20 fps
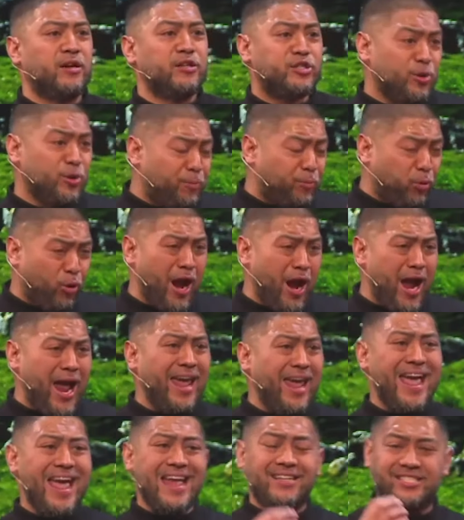To
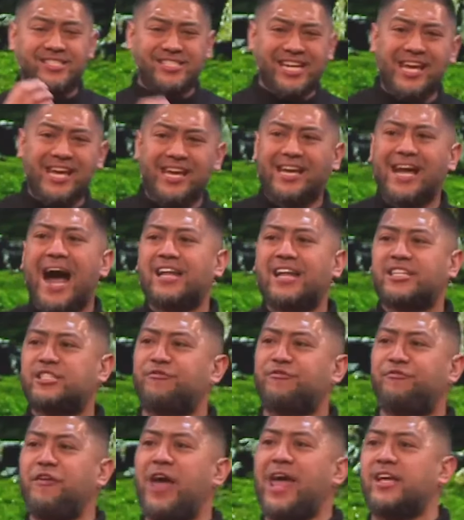pray and seek God's
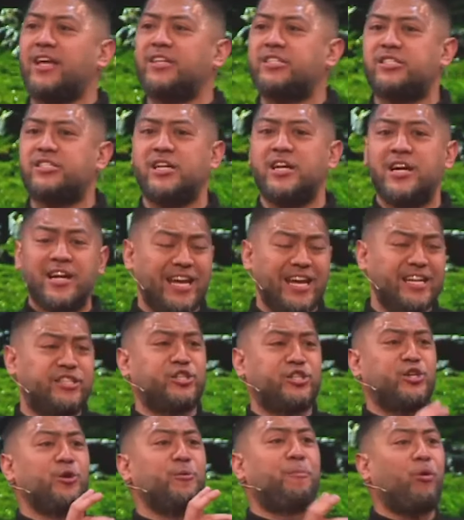face is
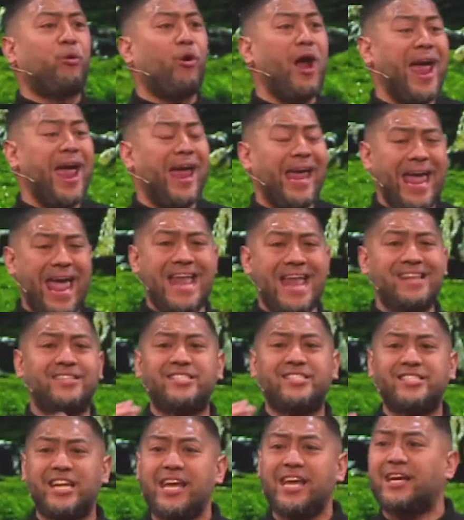to pray and
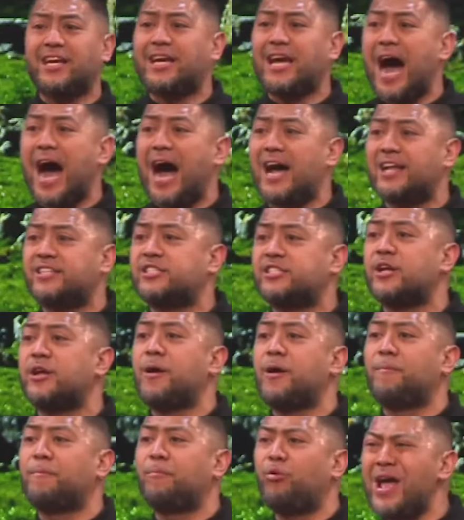seek God's
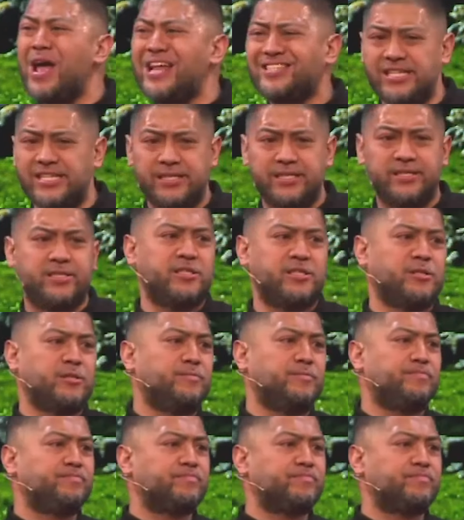presence.